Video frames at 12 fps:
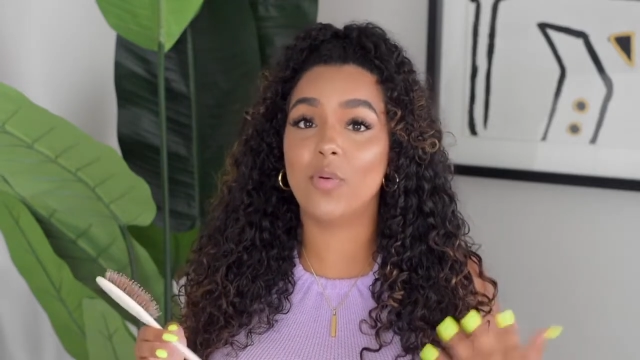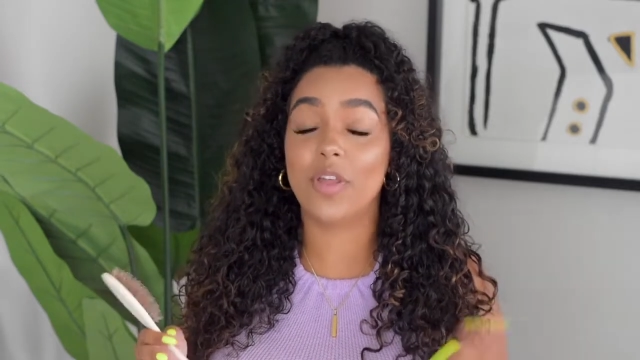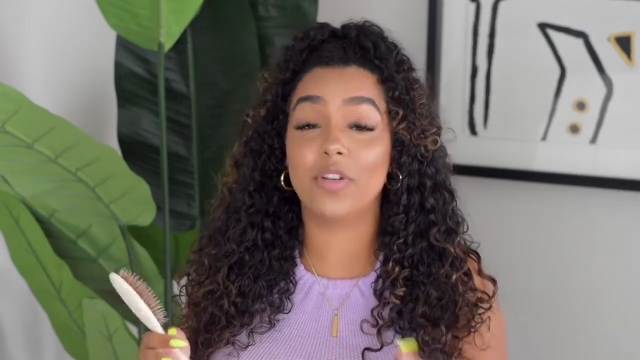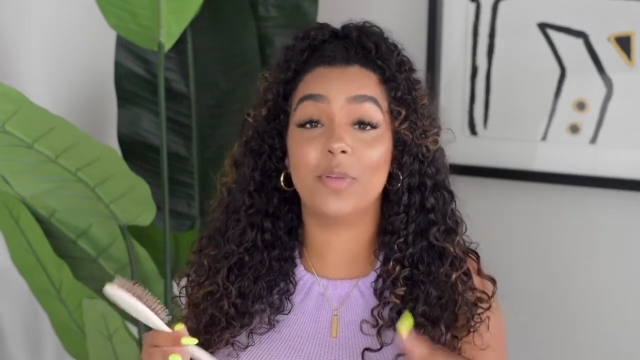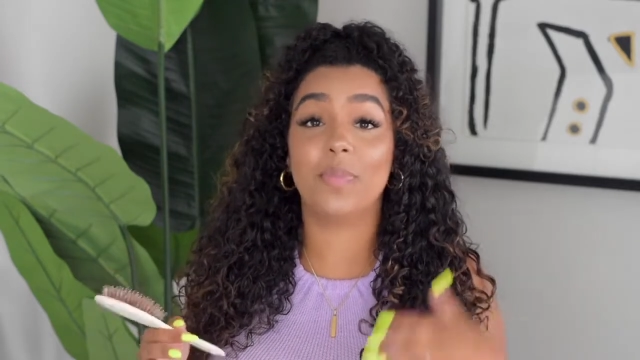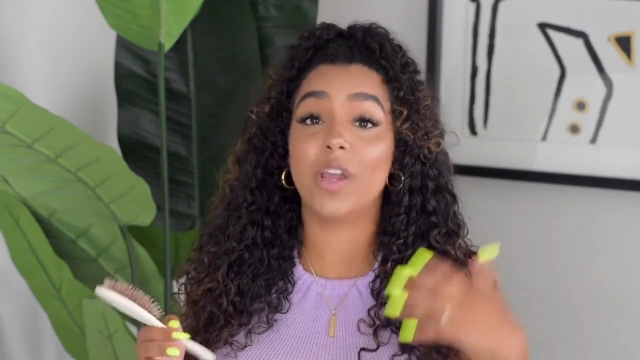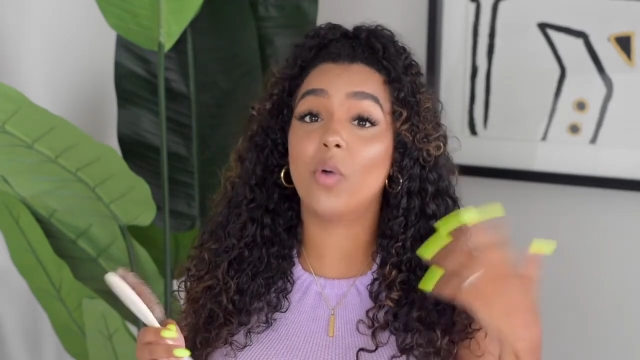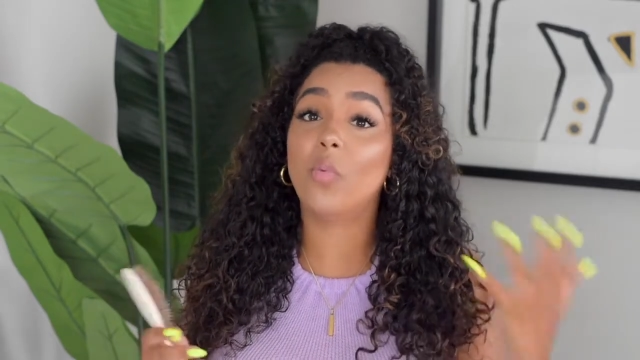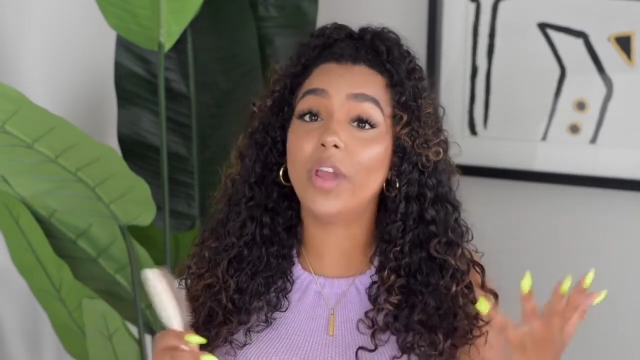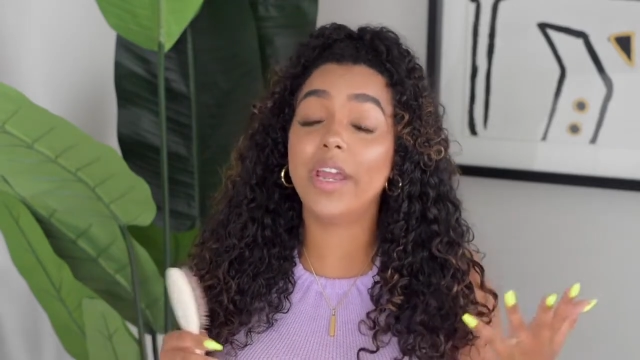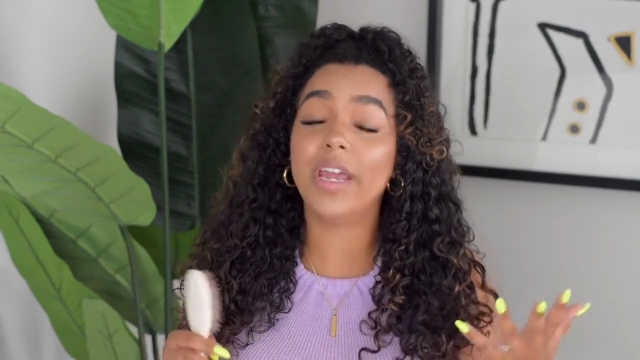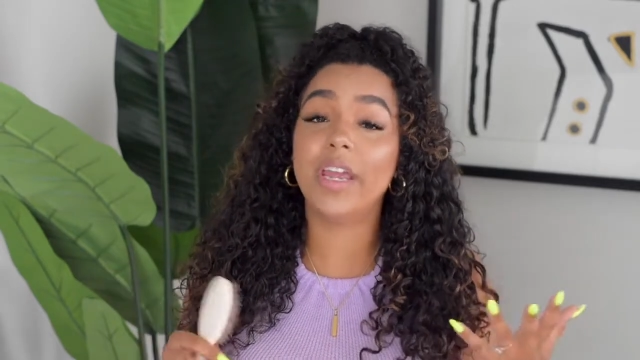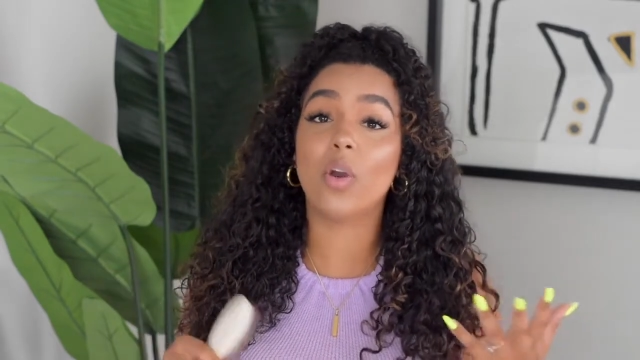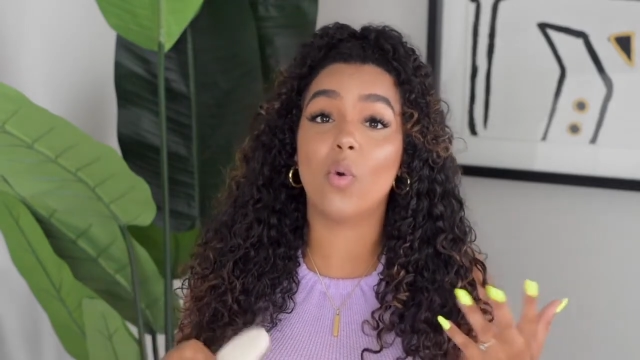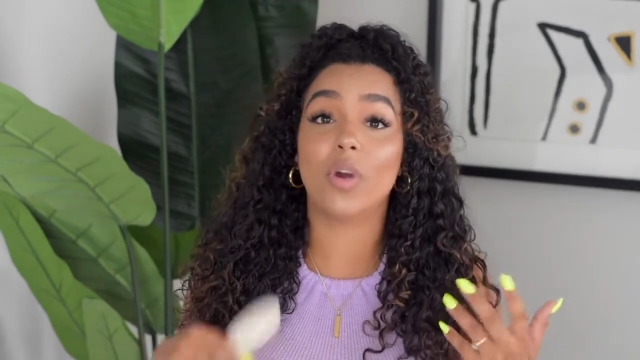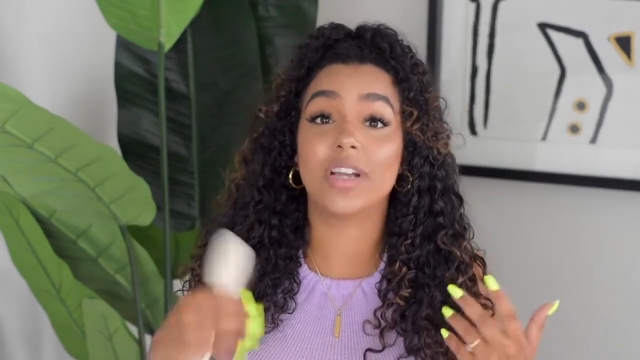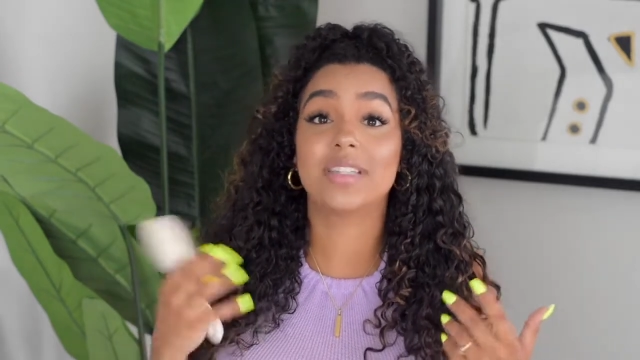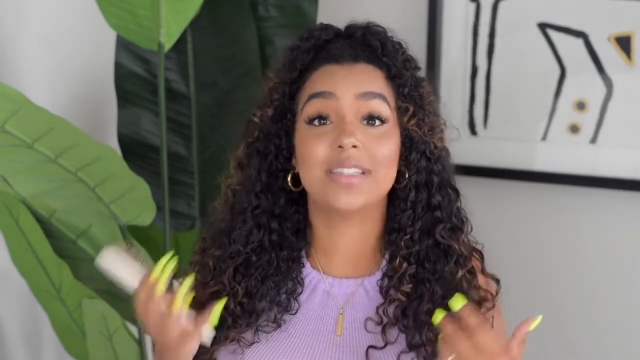whether it be a wig
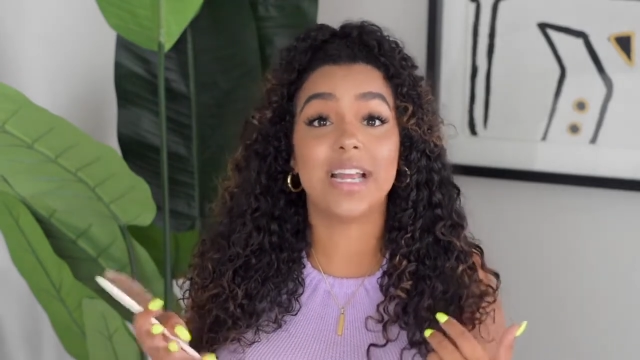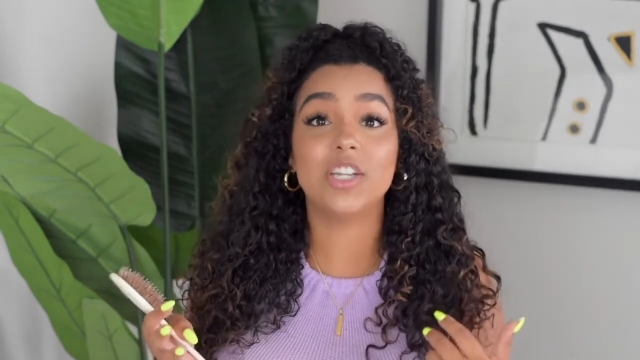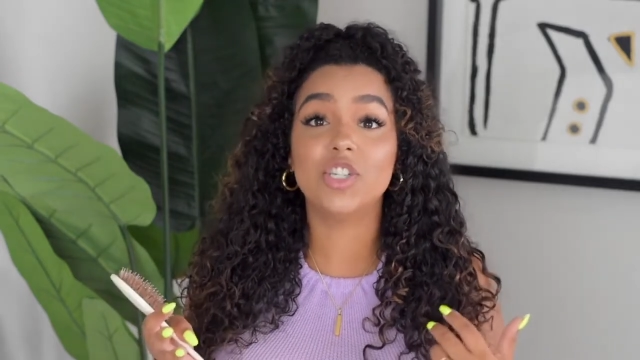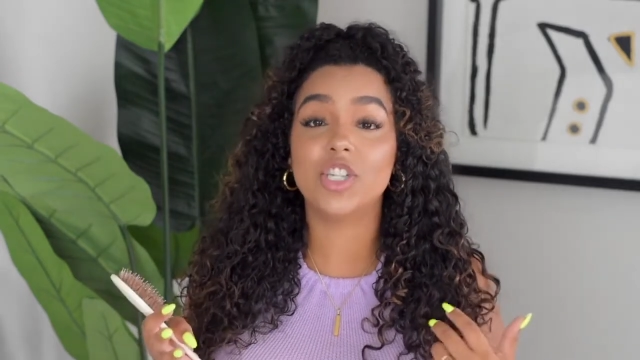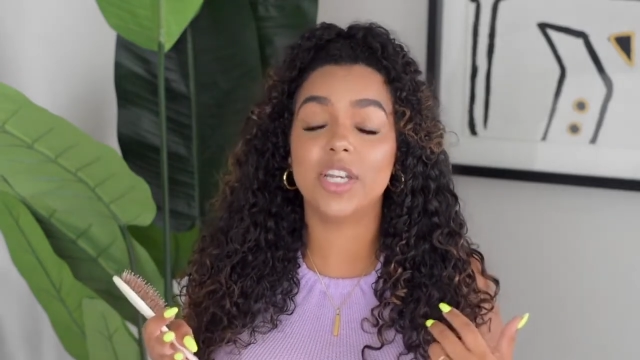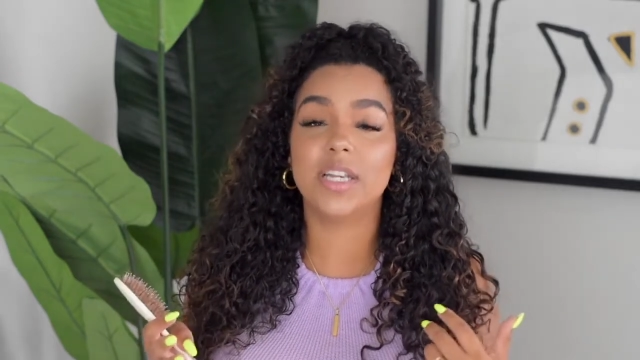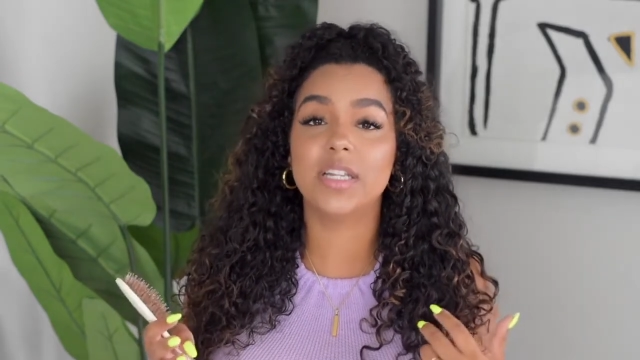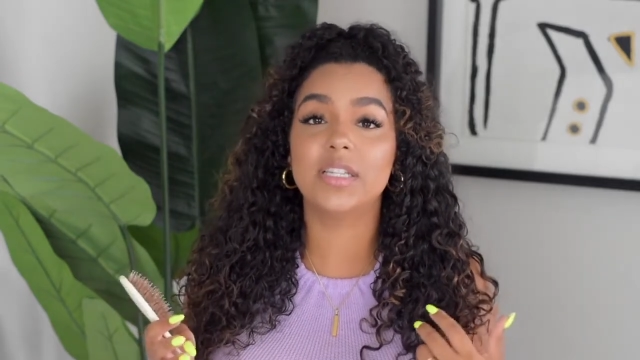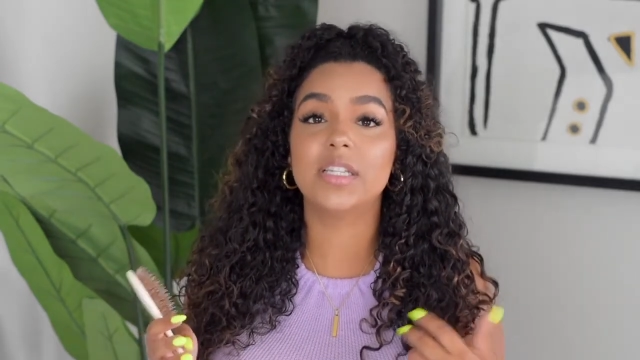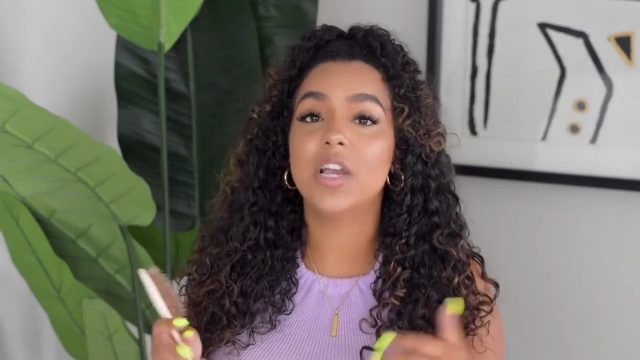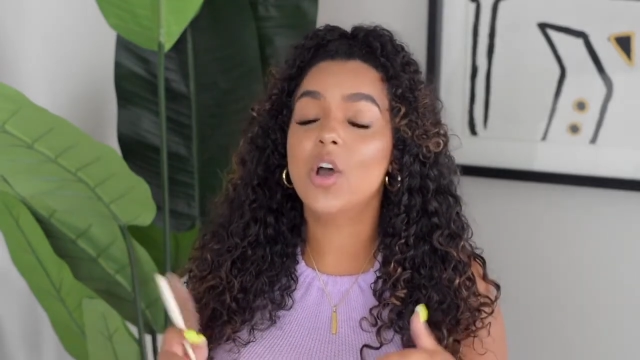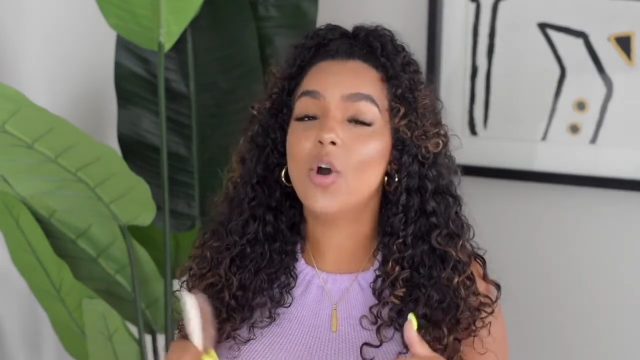or extensions,